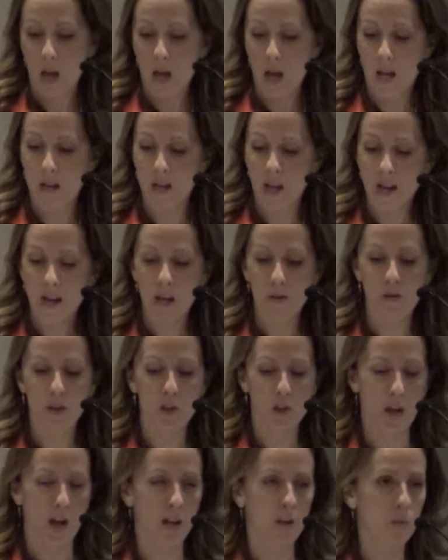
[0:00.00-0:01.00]
And not every
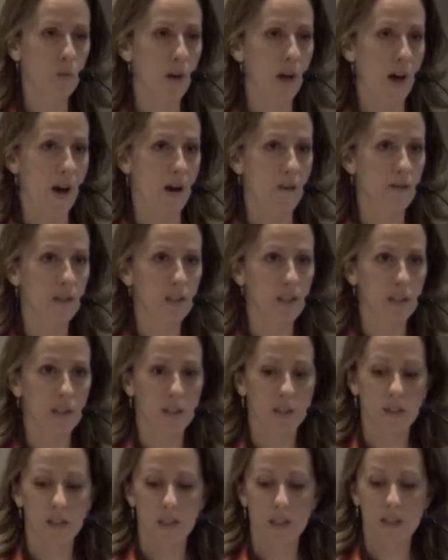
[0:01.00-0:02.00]
child will have a
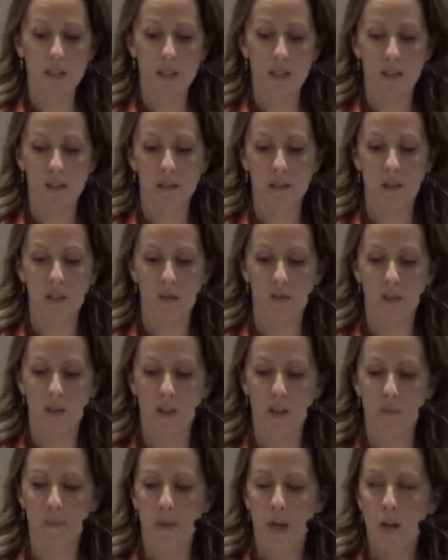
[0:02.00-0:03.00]
salicylate
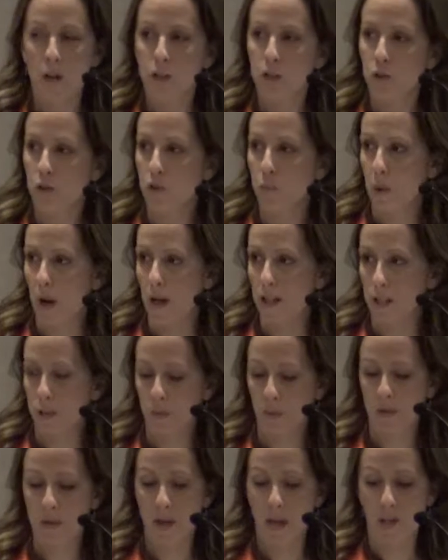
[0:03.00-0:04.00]
sensitivity, so it's
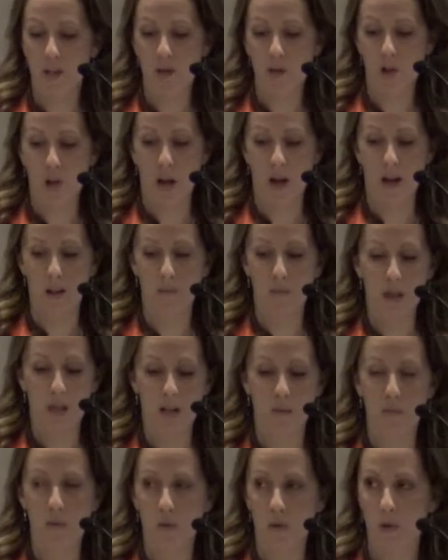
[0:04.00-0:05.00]
possible that your child may
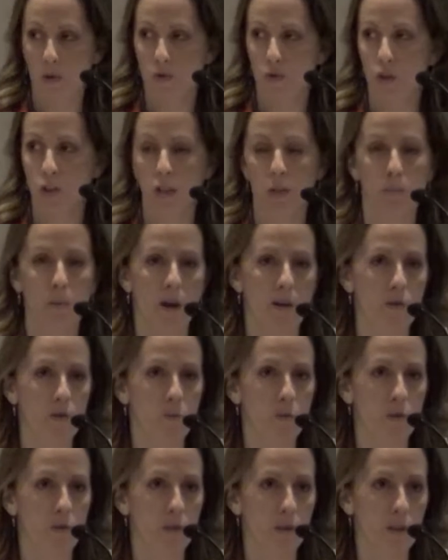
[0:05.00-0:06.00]
improve just by
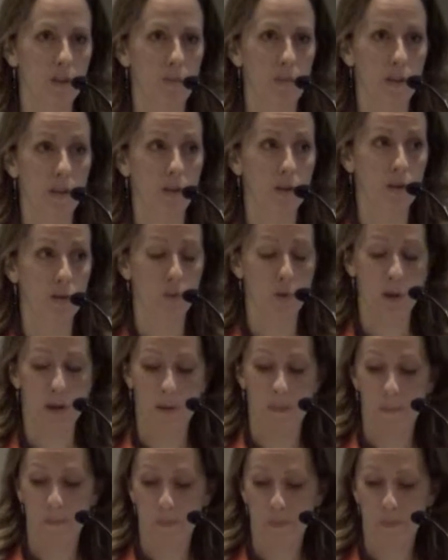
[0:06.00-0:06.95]
removing the big three.